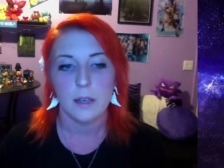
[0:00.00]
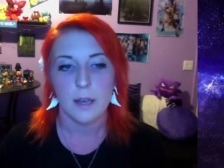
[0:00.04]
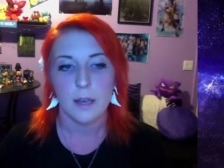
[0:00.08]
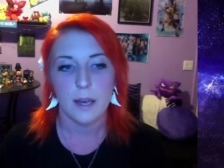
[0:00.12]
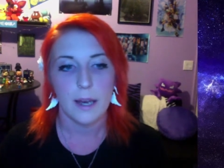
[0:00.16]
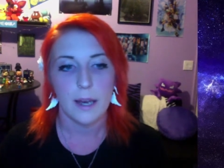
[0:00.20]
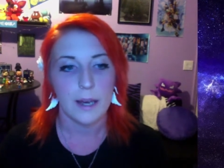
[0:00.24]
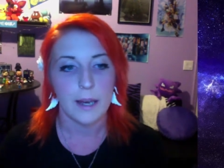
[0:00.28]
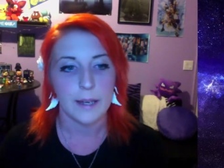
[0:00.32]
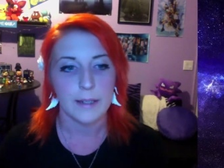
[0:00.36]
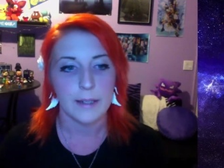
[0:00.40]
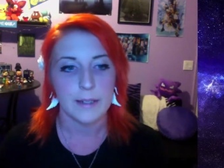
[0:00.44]

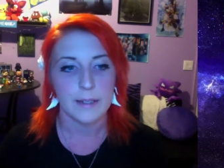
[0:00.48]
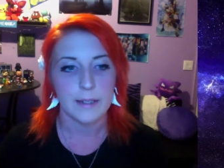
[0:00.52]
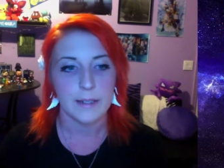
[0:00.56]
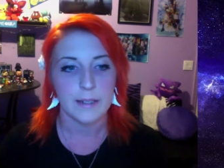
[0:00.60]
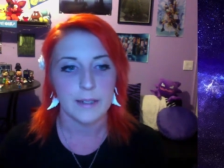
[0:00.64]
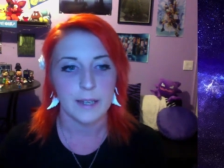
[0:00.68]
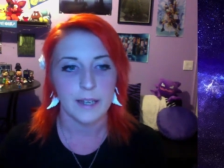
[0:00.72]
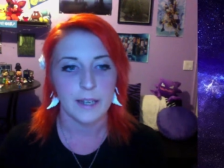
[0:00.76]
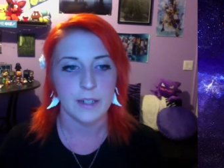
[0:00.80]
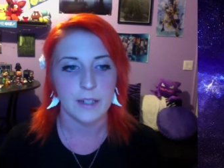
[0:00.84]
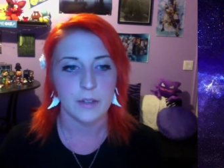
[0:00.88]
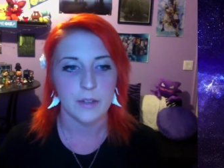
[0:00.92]
And
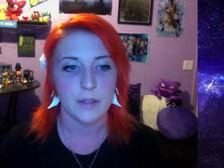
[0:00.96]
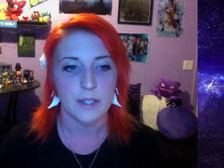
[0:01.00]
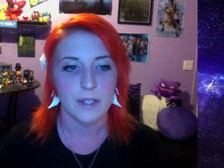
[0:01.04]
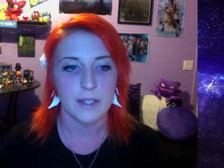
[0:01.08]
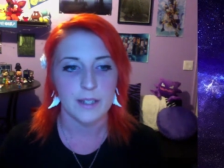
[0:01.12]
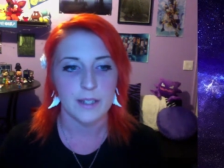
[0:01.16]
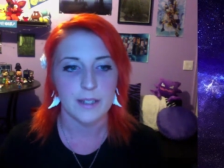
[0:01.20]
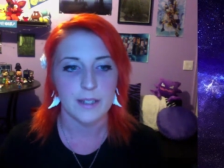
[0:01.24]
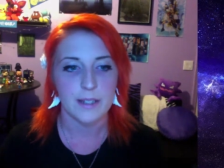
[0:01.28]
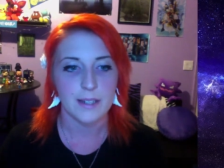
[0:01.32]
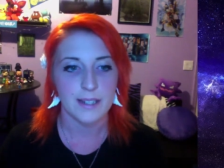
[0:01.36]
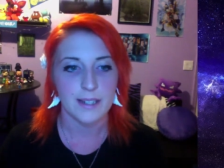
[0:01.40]
I know
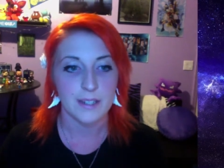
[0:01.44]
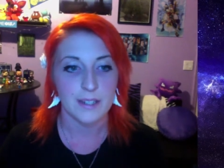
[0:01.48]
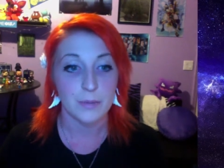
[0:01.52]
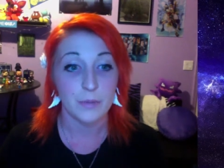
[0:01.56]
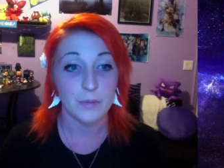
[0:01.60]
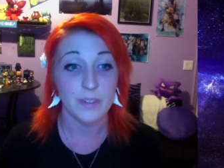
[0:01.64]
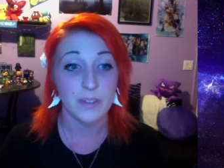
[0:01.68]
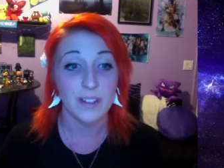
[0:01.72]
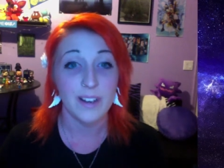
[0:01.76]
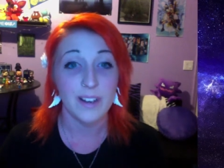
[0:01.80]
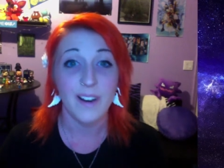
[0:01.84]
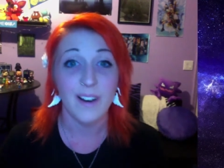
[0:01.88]
that's, that's
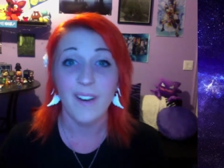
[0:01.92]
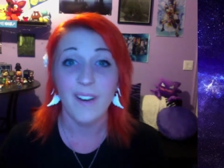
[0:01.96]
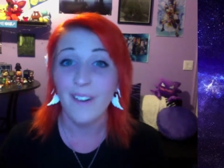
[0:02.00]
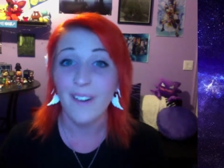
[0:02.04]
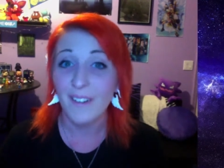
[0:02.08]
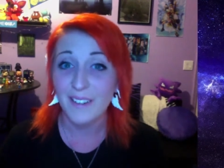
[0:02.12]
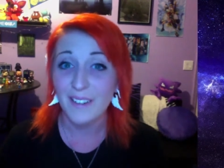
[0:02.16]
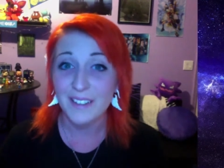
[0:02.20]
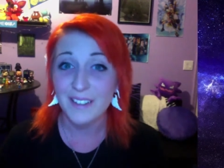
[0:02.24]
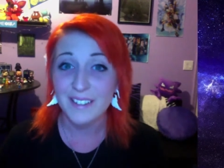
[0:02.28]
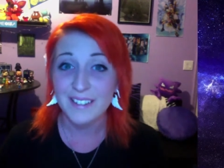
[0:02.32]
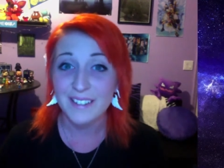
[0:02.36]
really
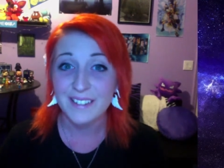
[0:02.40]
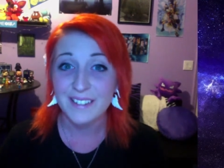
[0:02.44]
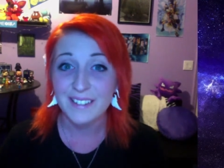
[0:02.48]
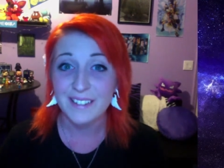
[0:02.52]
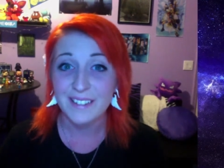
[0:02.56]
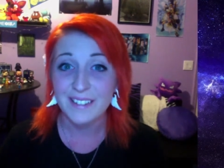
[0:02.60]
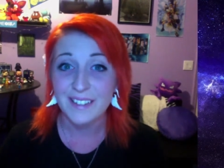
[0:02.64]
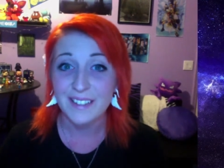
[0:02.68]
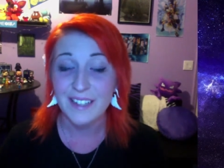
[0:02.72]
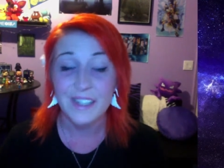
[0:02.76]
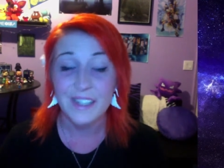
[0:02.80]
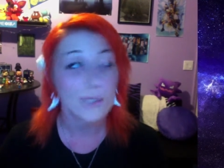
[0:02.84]
hard.
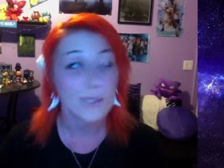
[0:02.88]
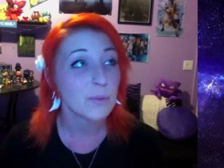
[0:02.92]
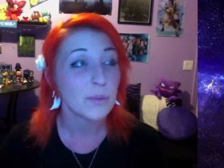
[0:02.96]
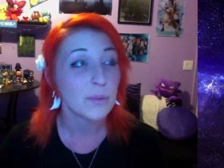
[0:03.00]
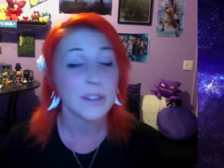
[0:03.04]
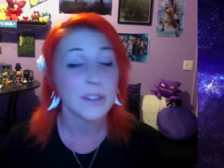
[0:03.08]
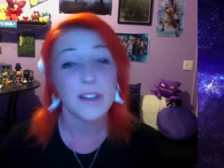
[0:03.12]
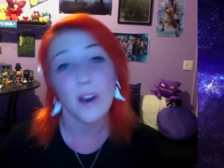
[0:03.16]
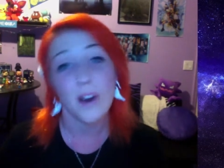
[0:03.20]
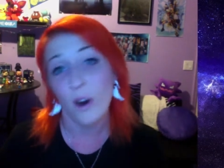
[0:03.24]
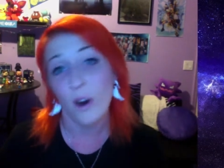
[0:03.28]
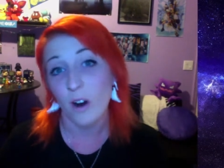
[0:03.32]
It is
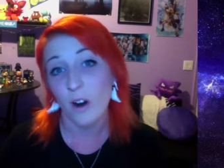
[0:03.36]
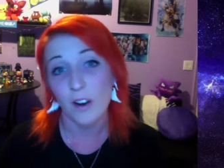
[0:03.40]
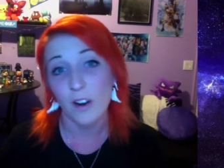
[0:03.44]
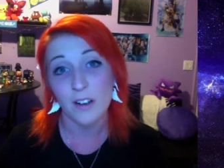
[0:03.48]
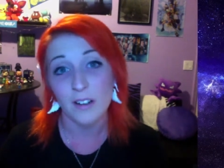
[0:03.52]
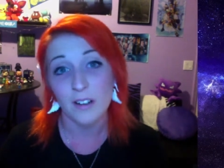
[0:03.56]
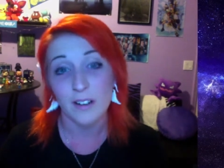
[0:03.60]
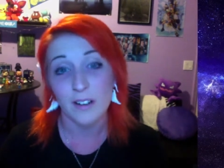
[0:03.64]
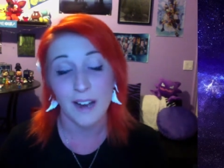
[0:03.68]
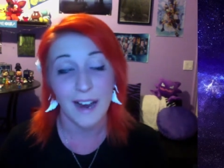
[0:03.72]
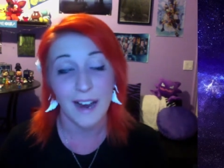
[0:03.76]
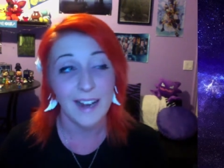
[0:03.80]
really
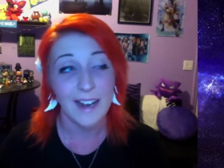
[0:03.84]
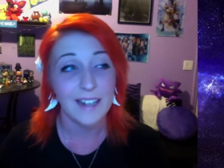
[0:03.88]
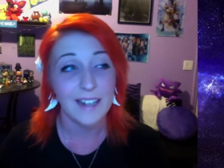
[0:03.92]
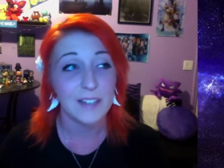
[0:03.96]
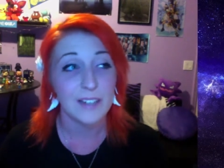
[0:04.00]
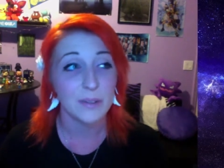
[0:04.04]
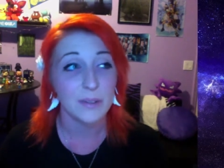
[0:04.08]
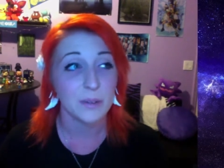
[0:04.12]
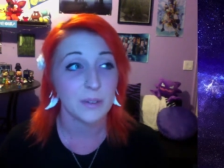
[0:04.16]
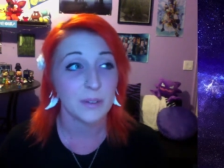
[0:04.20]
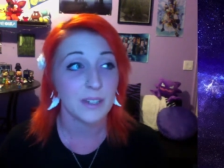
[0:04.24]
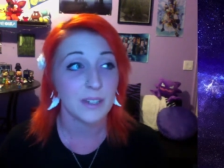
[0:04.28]
hard. I
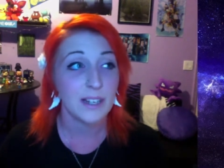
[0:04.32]
don't,